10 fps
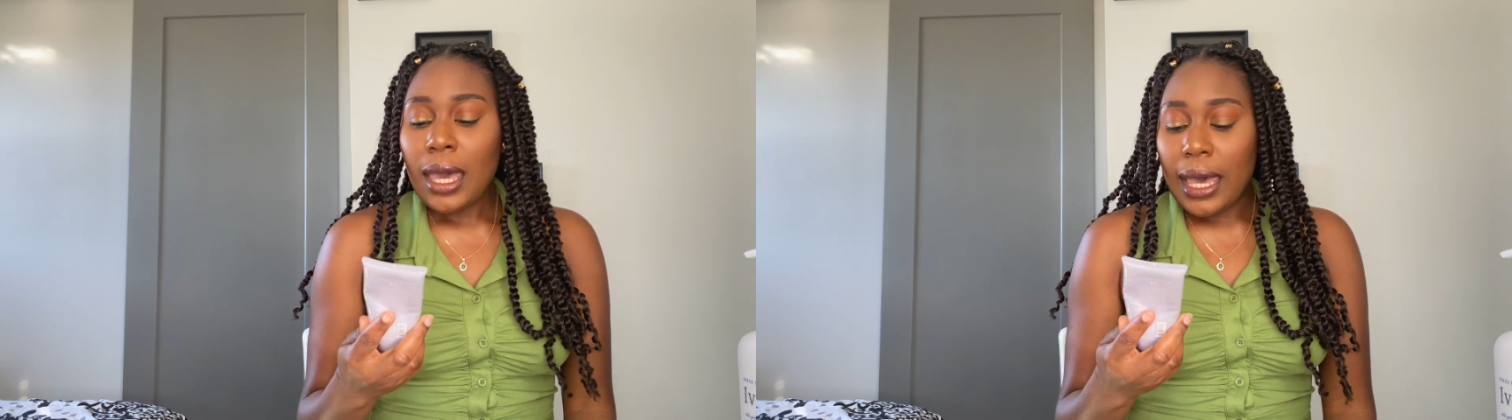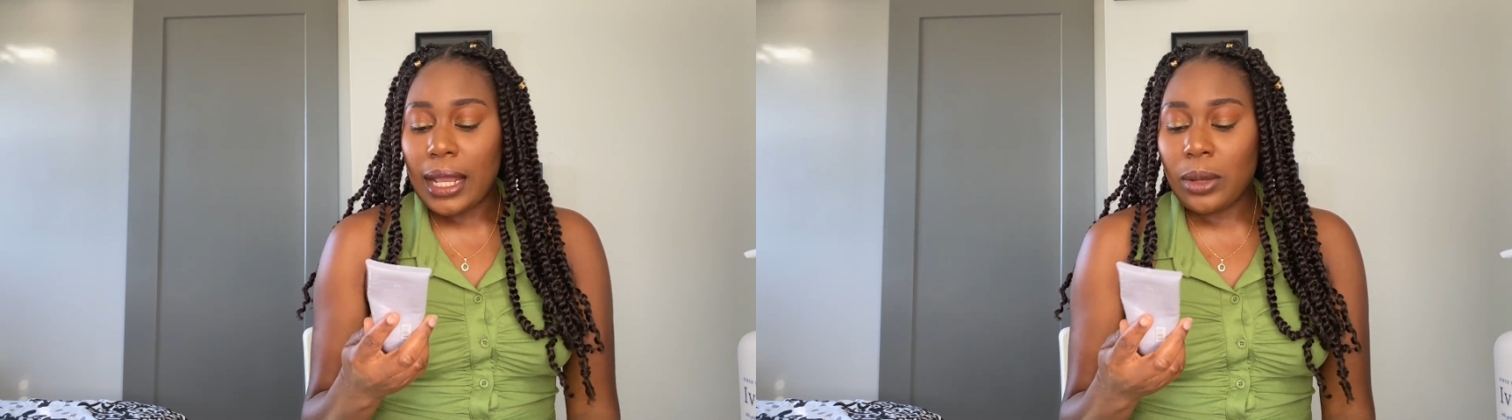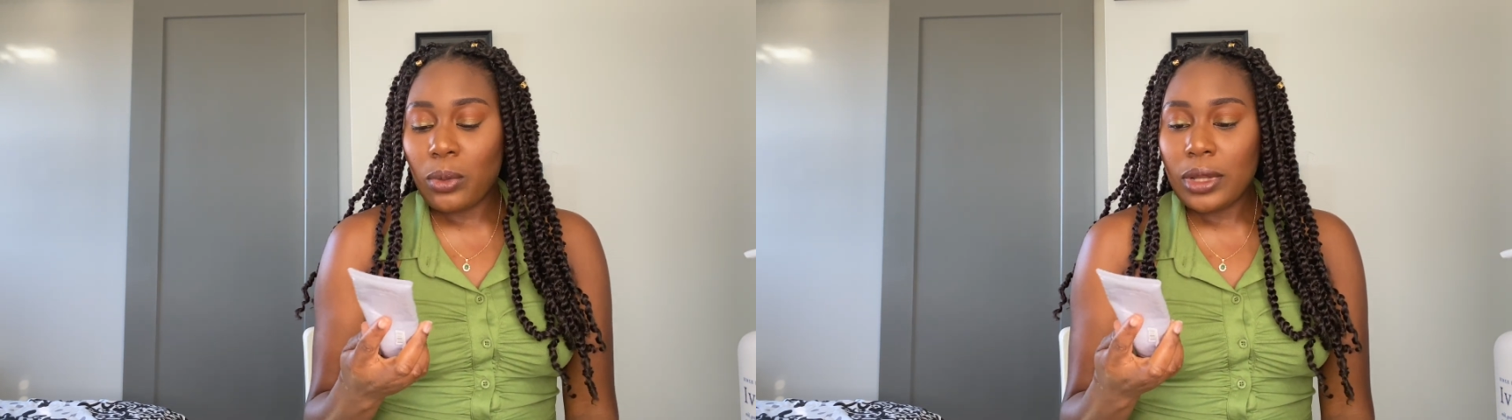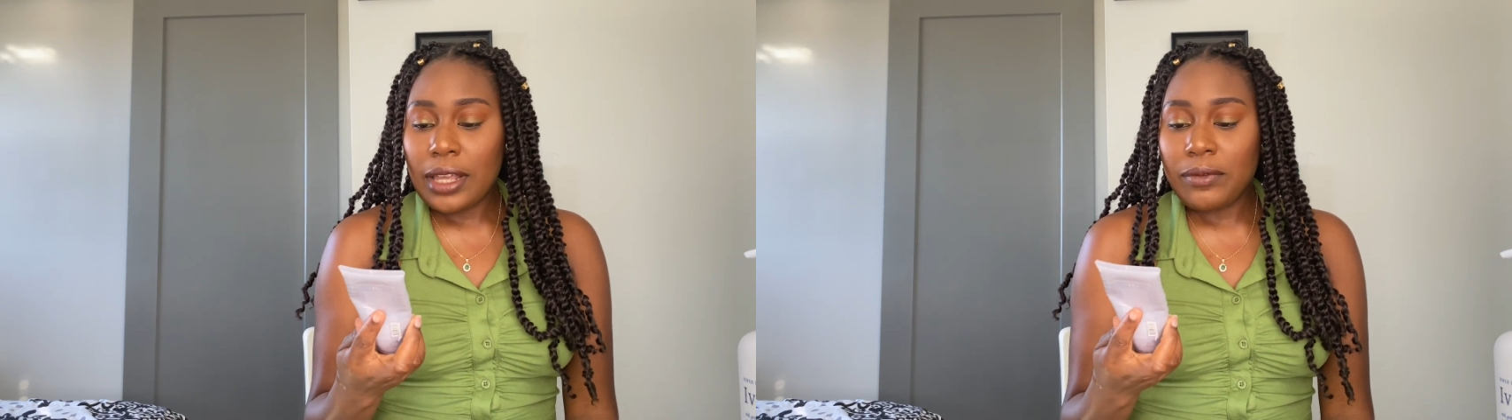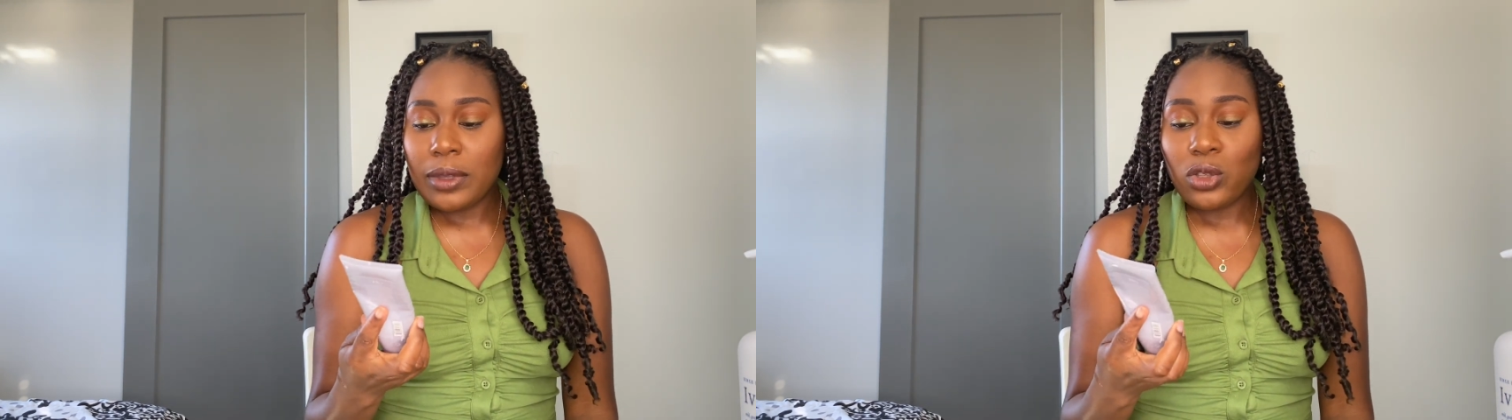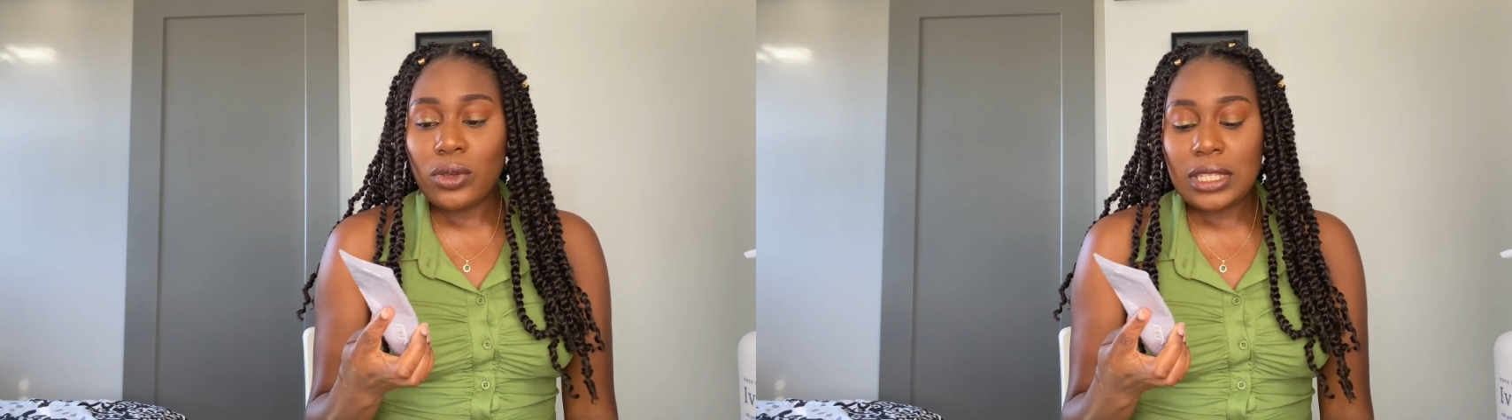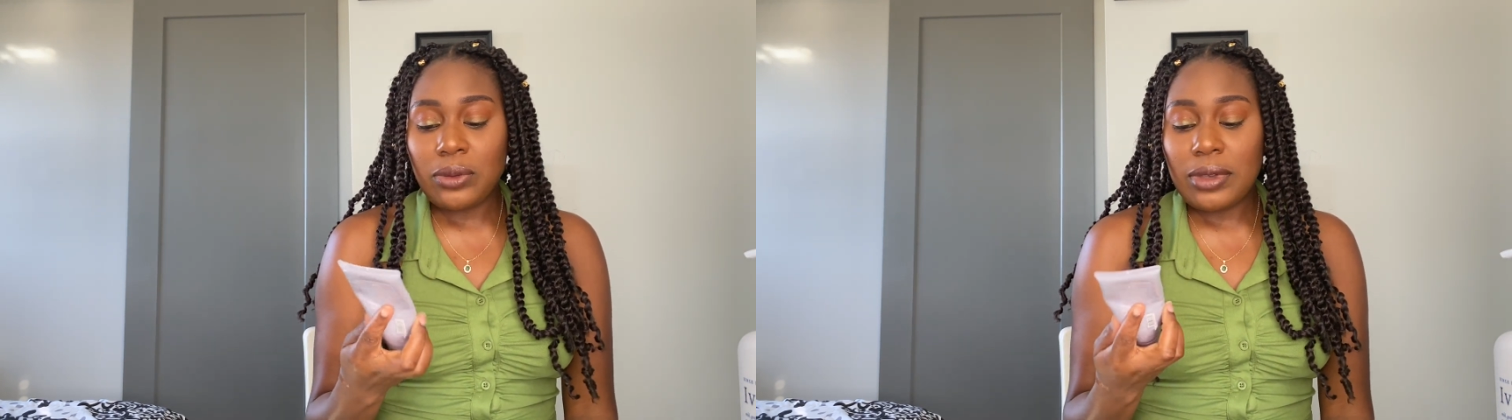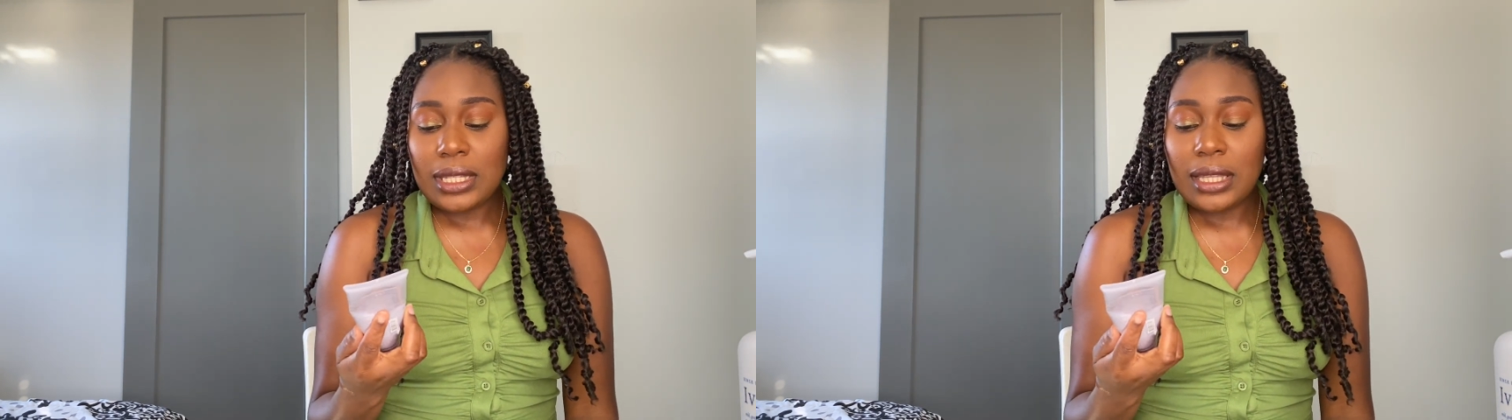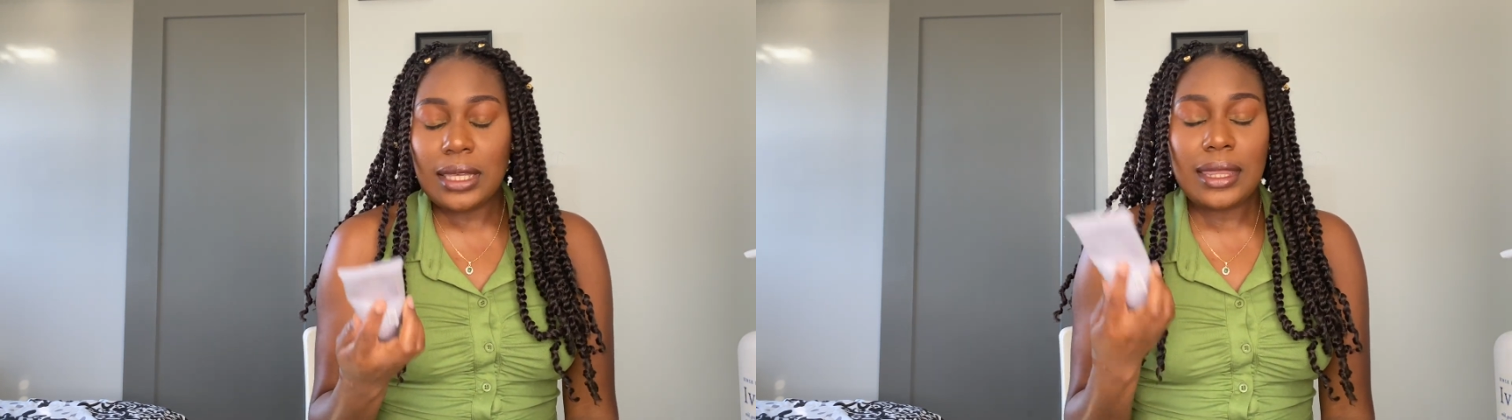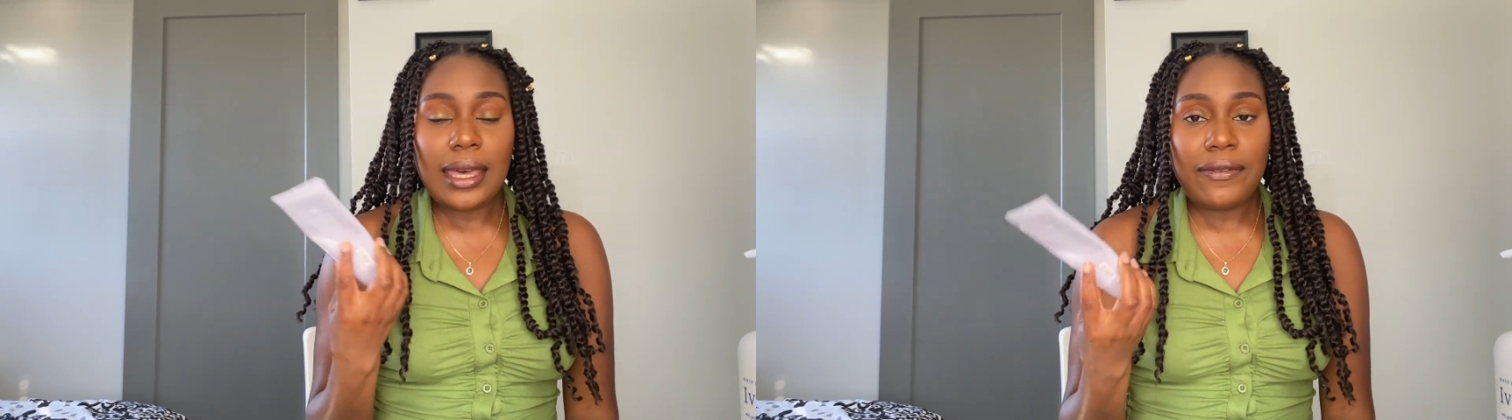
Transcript: And one I've been using recently that I